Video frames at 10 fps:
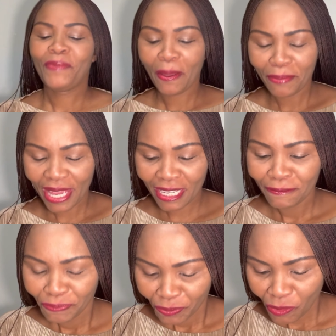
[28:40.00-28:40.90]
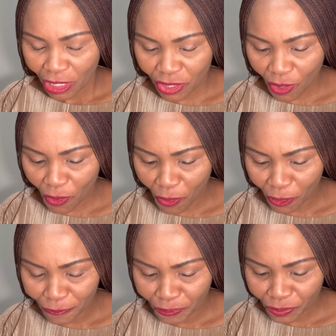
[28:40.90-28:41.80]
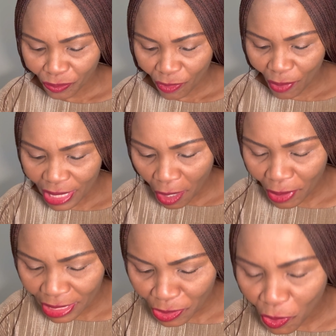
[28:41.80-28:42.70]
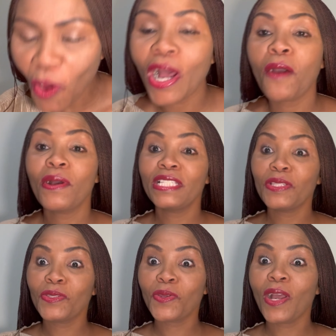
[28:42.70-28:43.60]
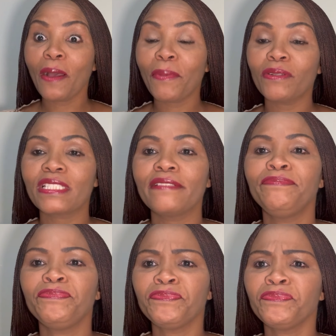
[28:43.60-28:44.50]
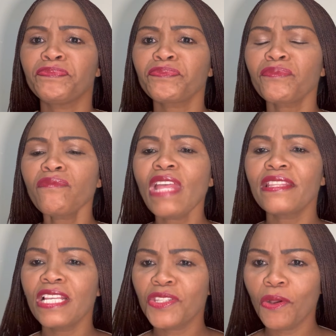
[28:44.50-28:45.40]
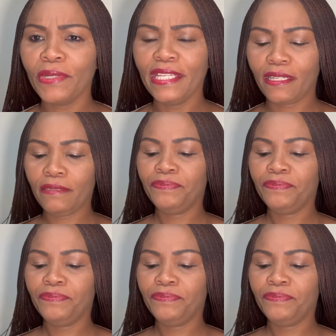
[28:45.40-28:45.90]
I'm back. So what I wanted to talk about the zoning.